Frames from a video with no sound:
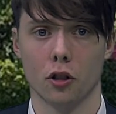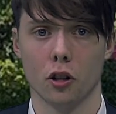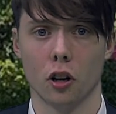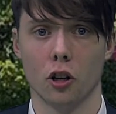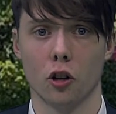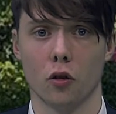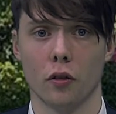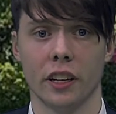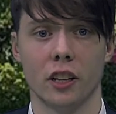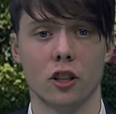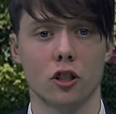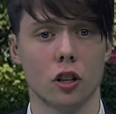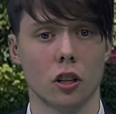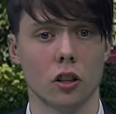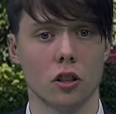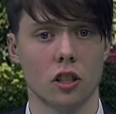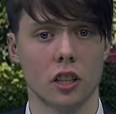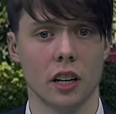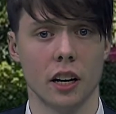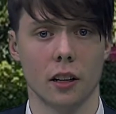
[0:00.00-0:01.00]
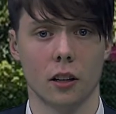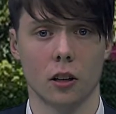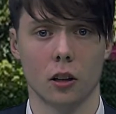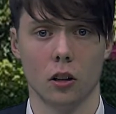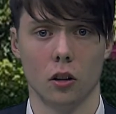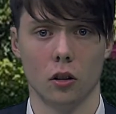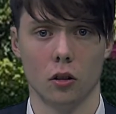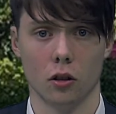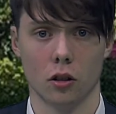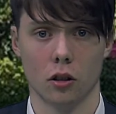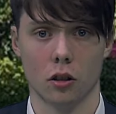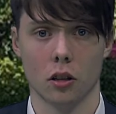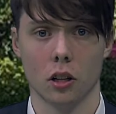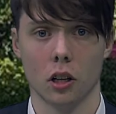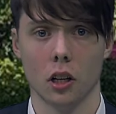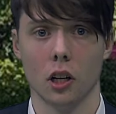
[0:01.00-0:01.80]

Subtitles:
under a sunset clause,